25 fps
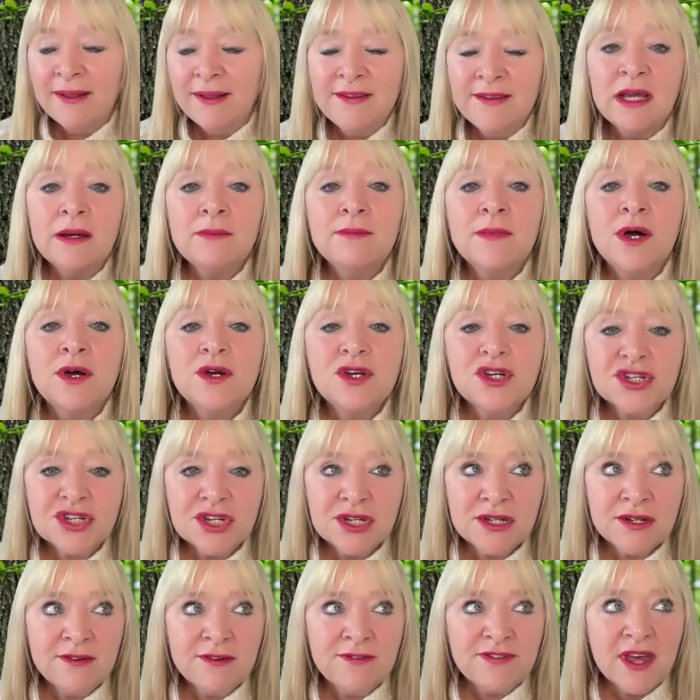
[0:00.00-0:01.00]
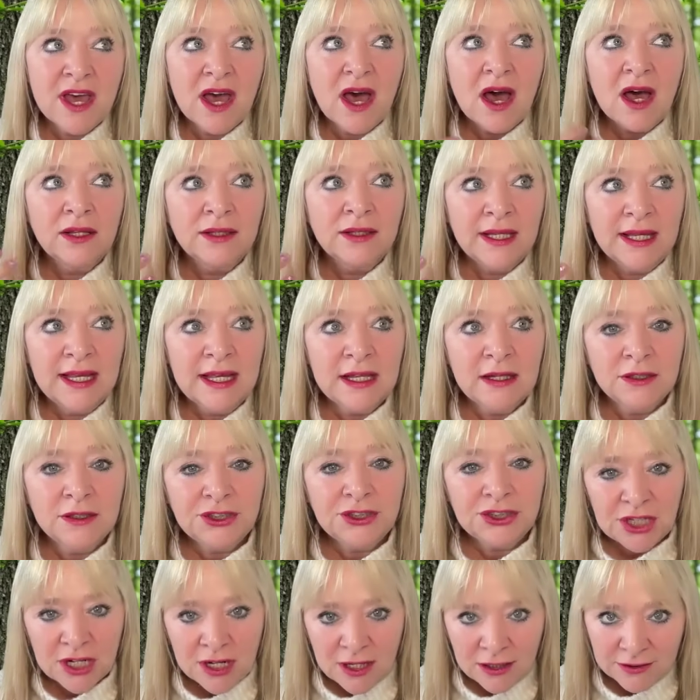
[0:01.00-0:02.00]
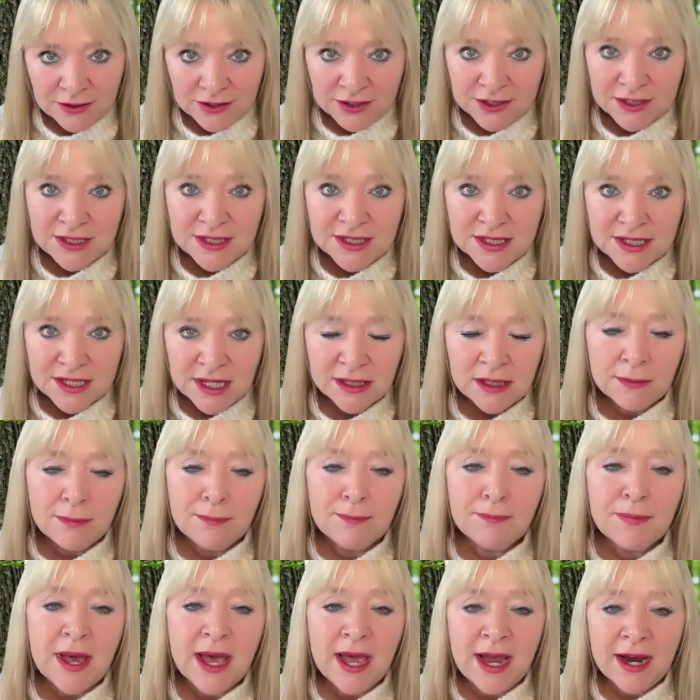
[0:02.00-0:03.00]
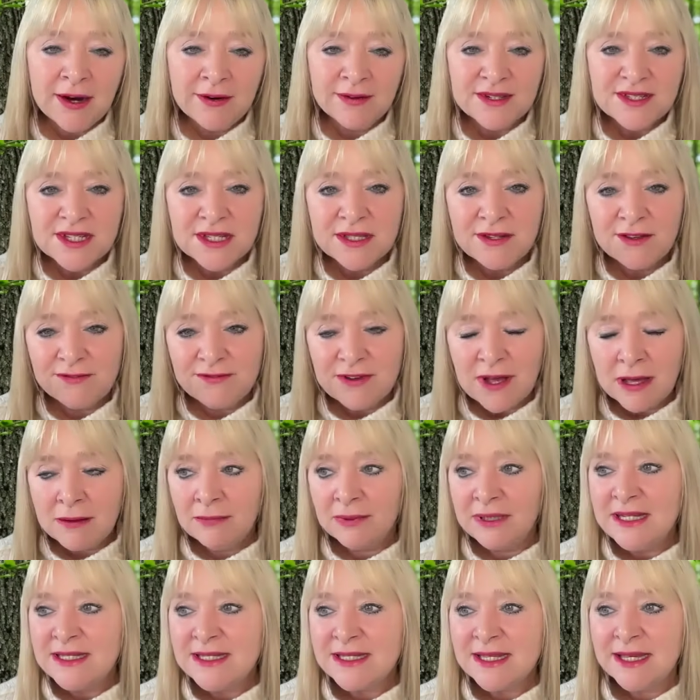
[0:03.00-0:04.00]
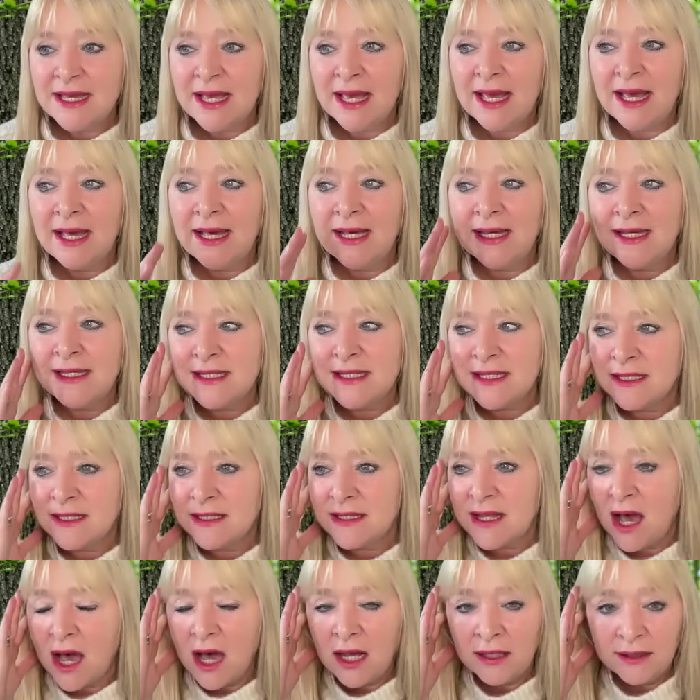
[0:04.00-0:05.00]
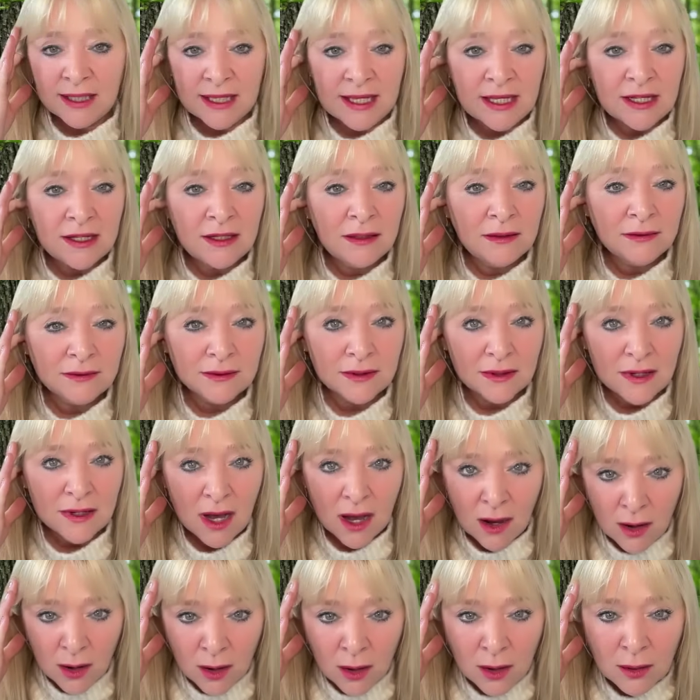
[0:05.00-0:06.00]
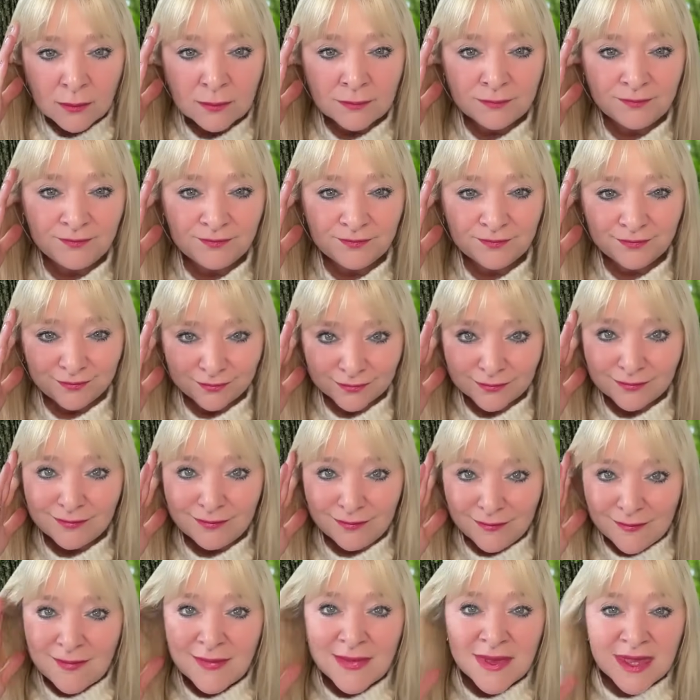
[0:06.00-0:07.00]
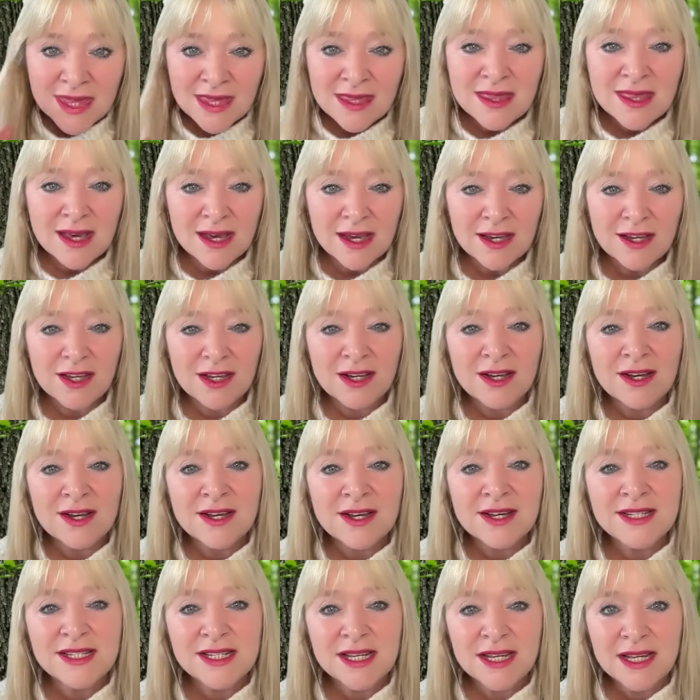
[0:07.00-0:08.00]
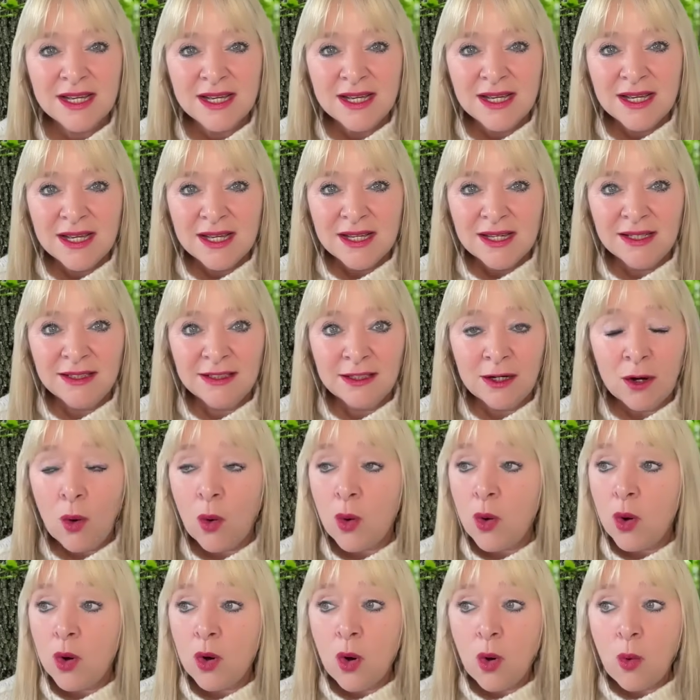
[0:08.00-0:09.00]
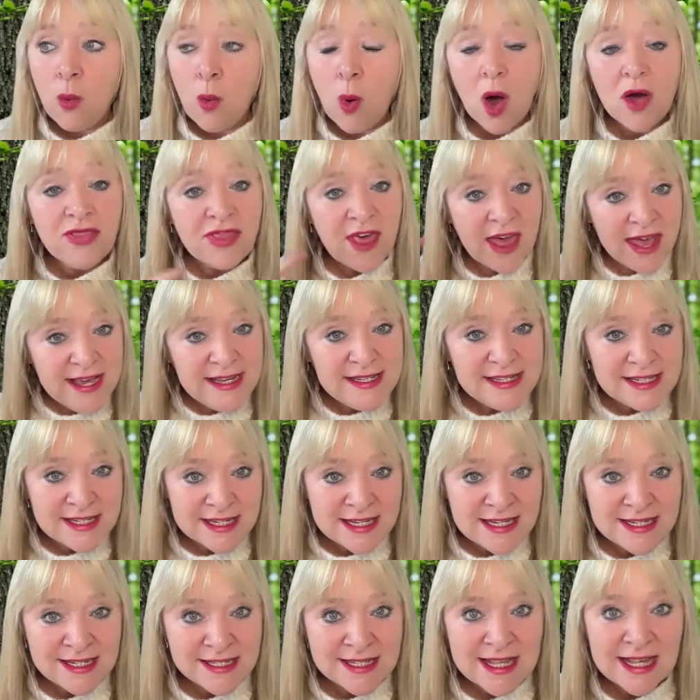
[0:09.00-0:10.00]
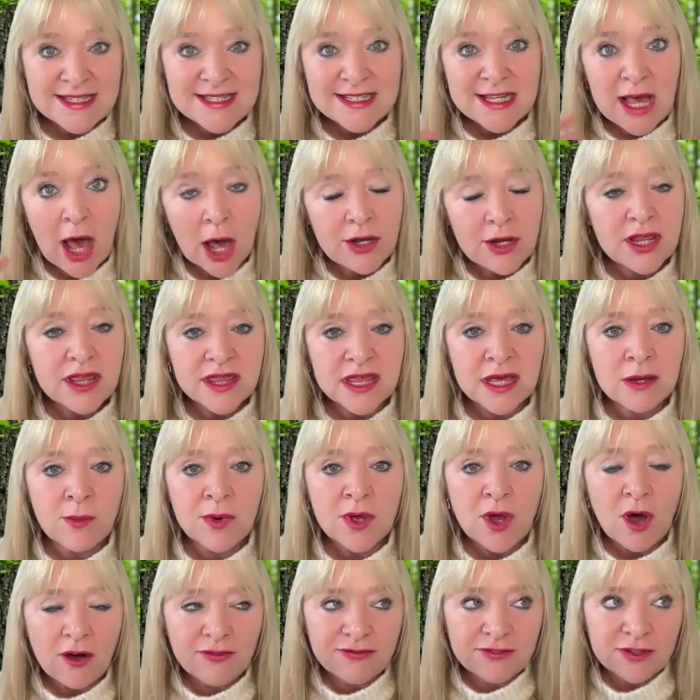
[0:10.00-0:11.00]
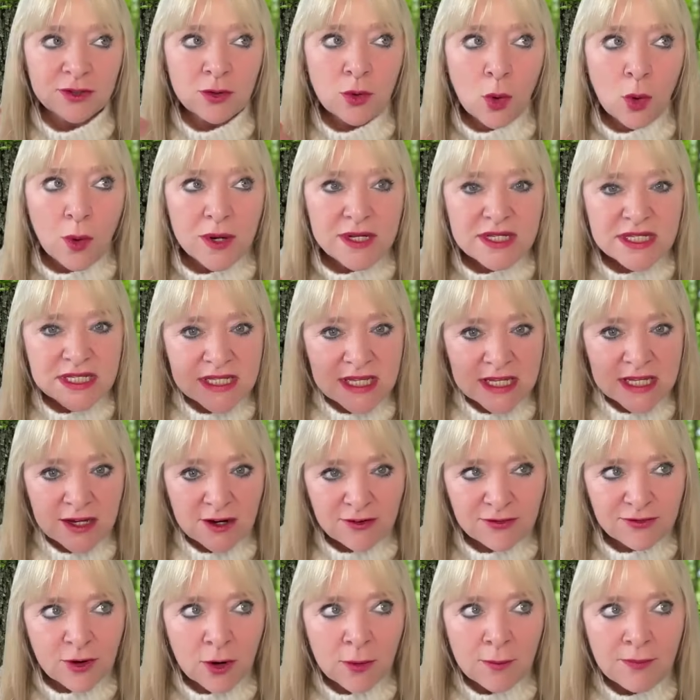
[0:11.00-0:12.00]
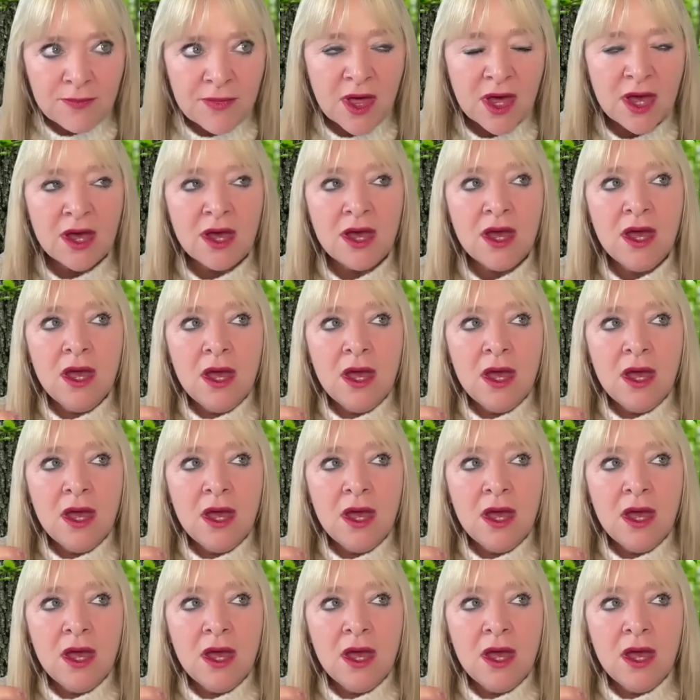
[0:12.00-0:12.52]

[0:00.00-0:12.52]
the emotion of their unhealed childhood and the parents and the families they had and the unhealed harm that occurred, or what they did. And that's the other thing. We often always think from the